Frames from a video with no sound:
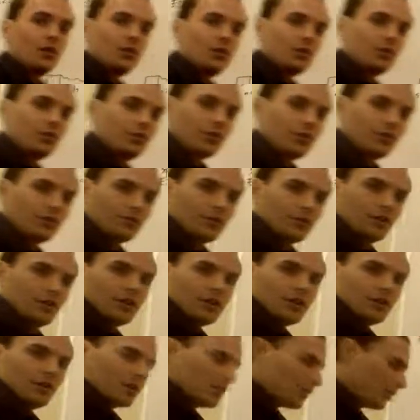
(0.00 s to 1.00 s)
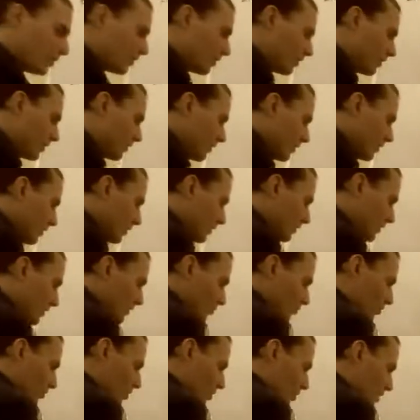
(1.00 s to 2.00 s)
So this
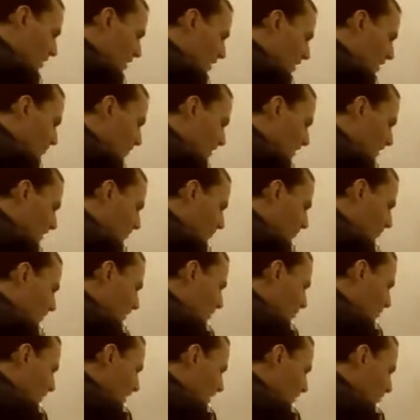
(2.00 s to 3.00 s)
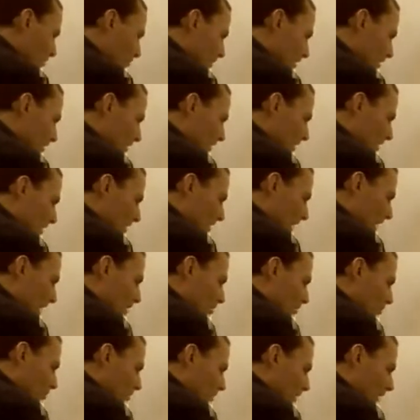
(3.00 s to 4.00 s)
glycerol keeping a phosphate means that
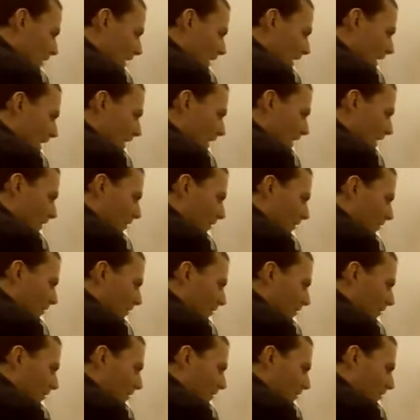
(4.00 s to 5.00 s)
now it has